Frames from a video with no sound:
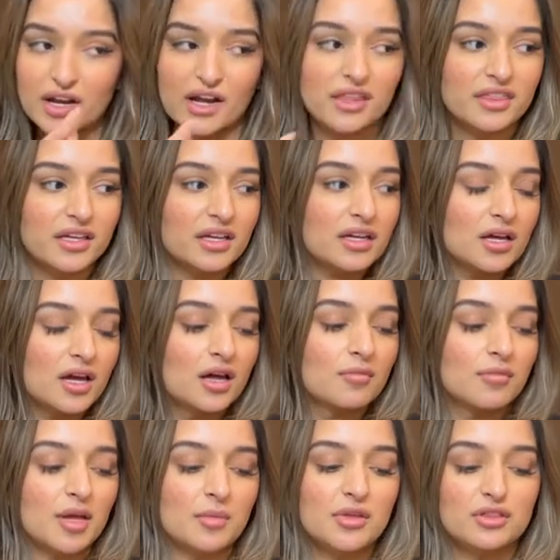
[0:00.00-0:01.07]
I think
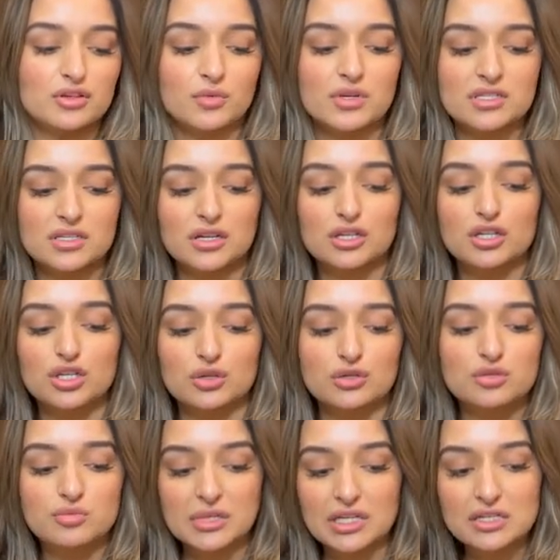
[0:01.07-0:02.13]
maybe there wasn't a
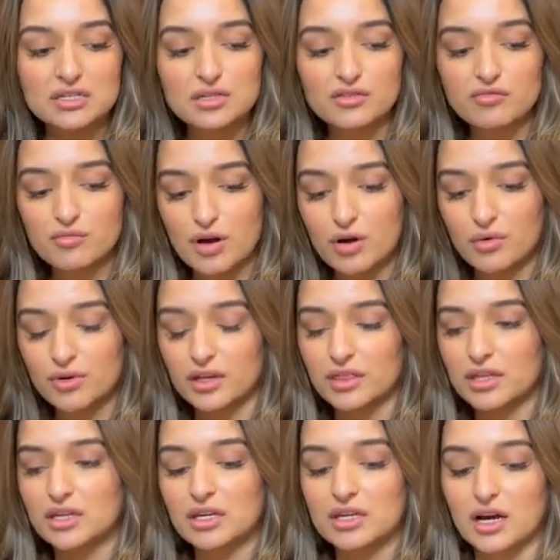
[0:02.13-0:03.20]
huge piece of bone. I
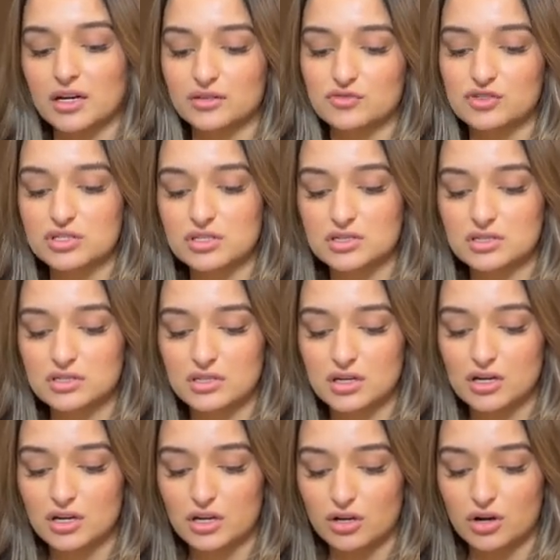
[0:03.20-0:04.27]
think he kind of just
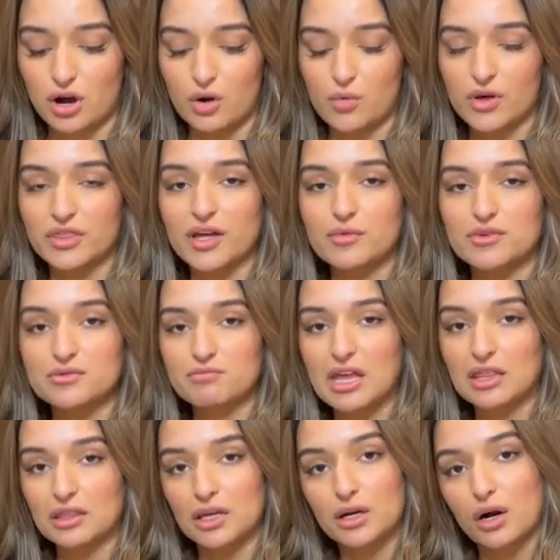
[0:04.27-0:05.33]
got one that was
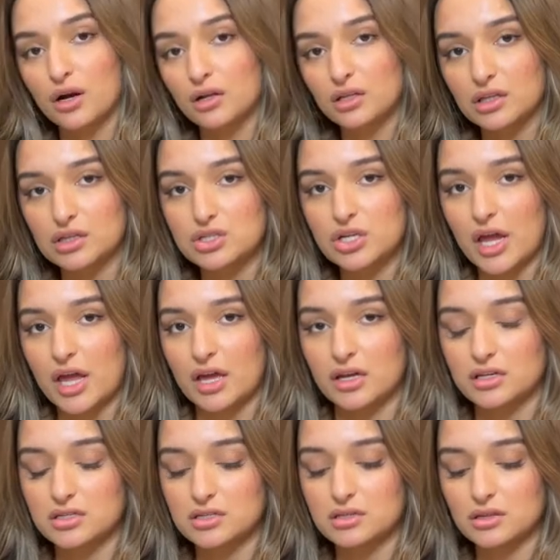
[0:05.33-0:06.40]
mainly cartilage
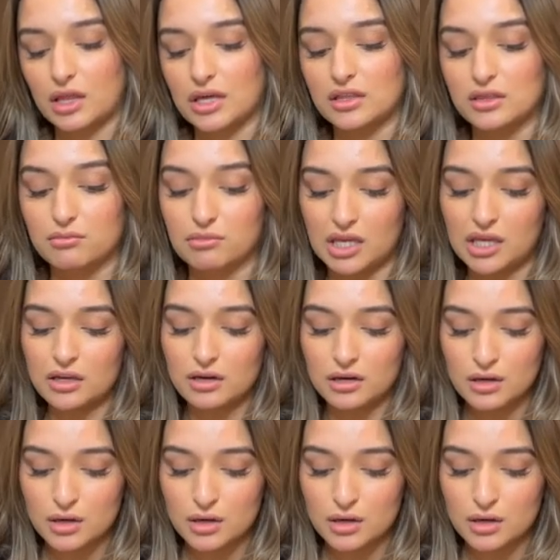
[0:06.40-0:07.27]
and like the meat.